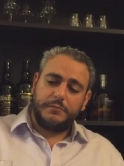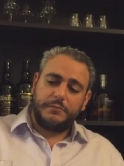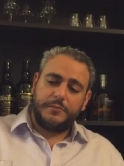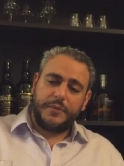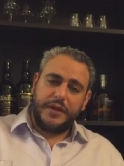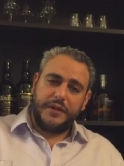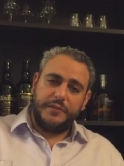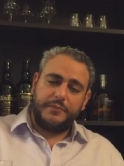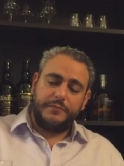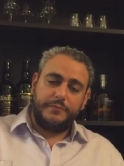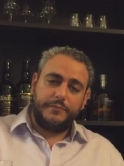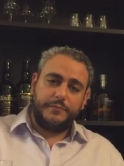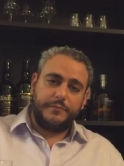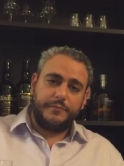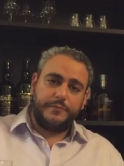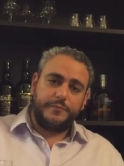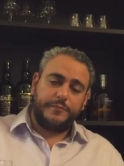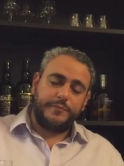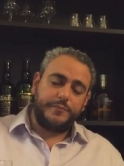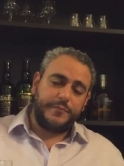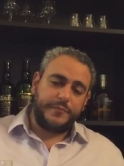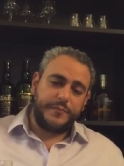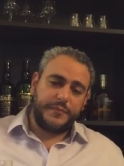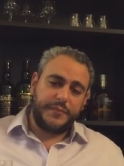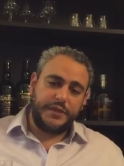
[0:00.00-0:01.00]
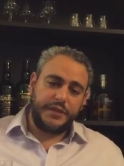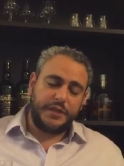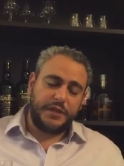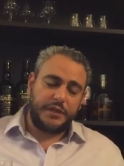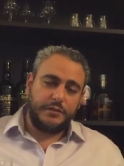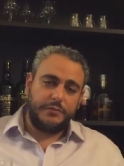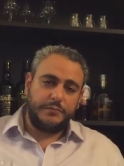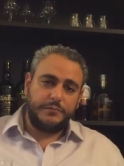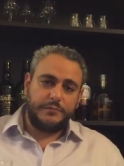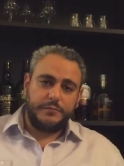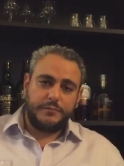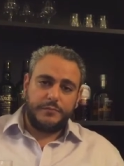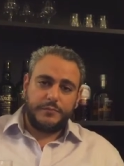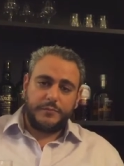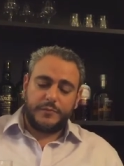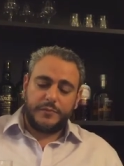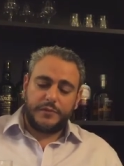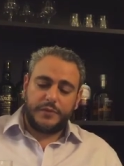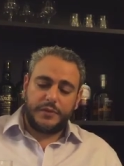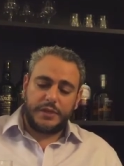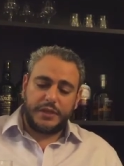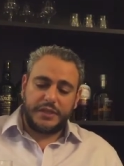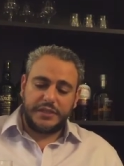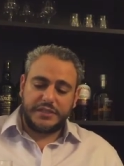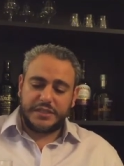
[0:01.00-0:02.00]
But
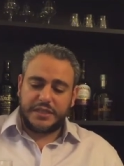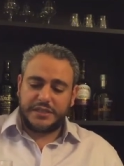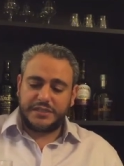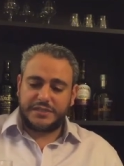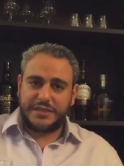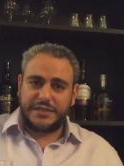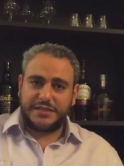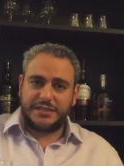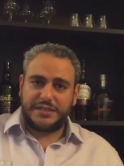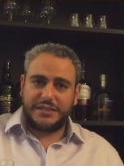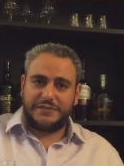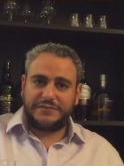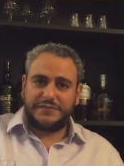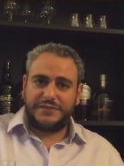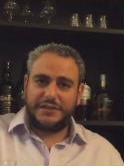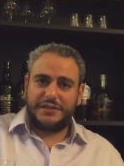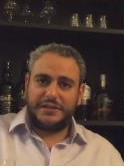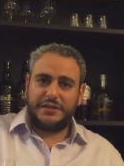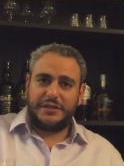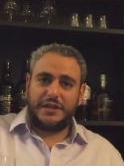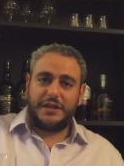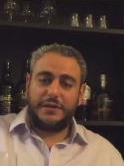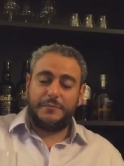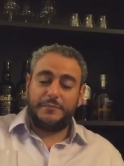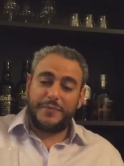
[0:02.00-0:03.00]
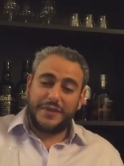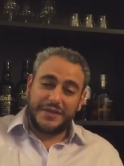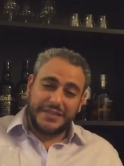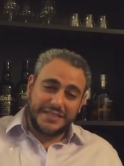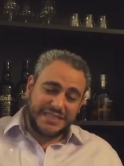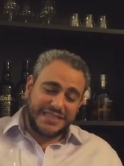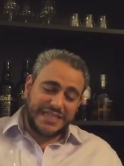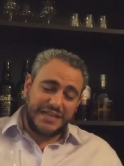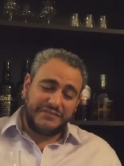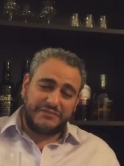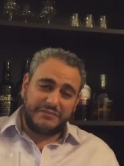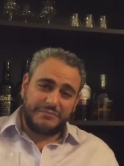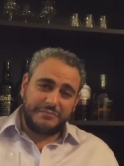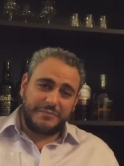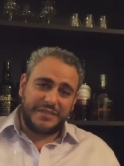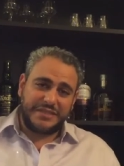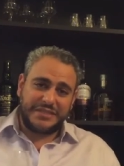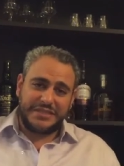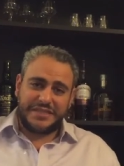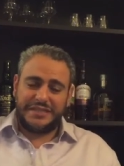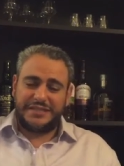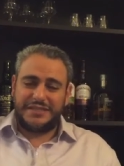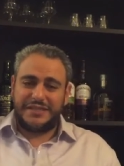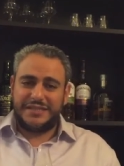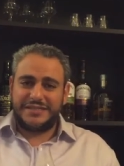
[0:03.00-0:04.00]
it's us that suffer. But
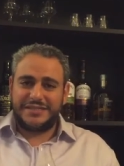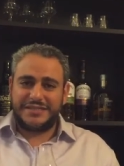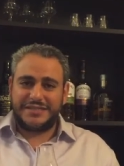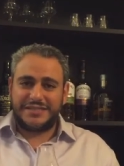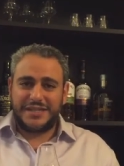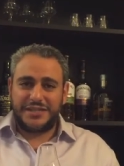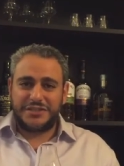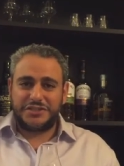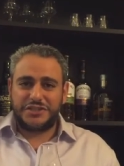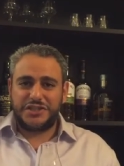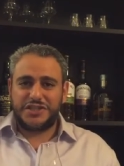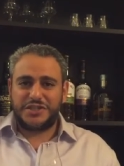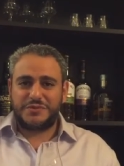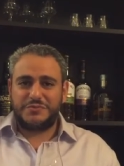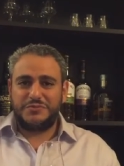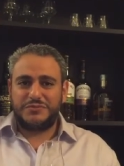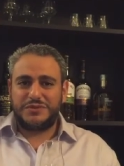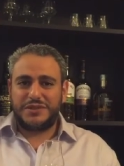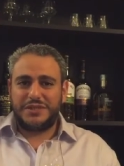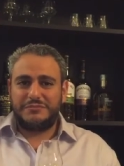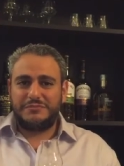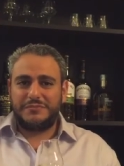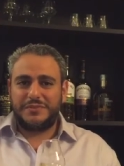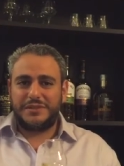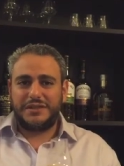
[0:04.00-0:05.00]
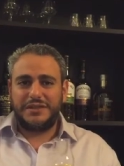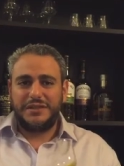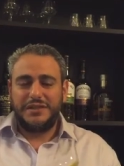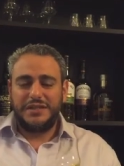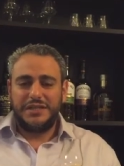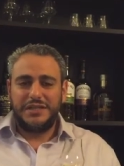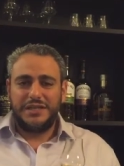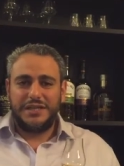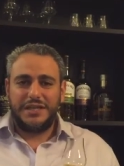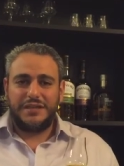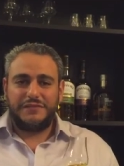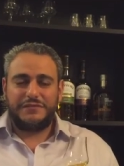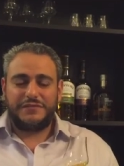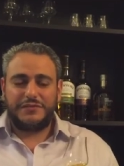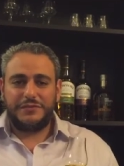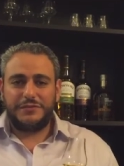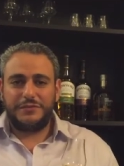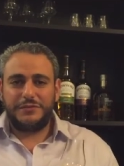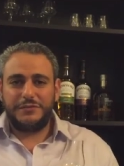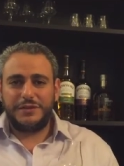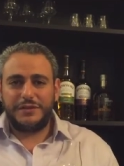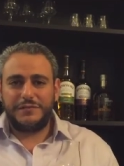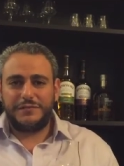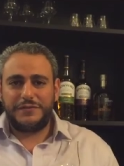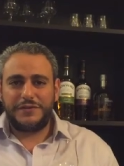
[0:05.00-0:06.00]
7% is such a small number if
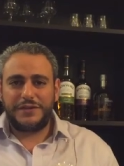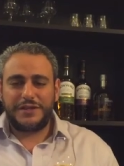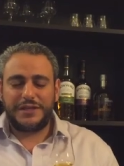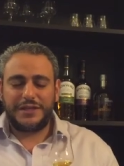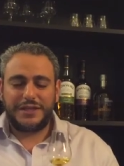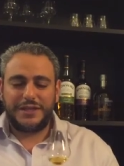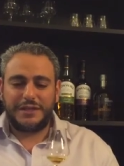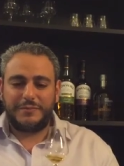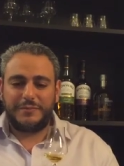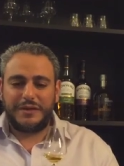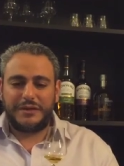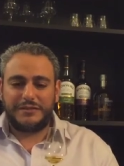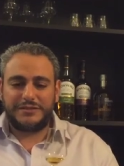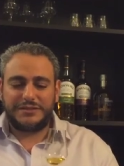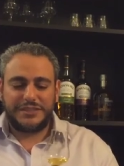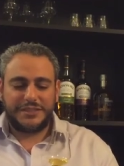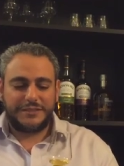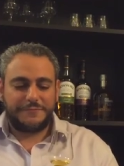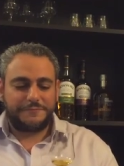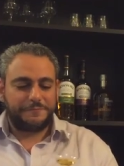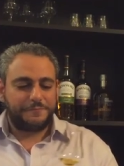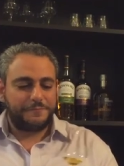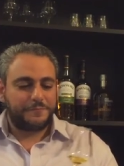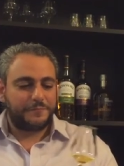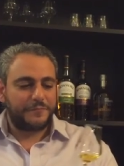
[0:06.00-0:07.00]
you think about it.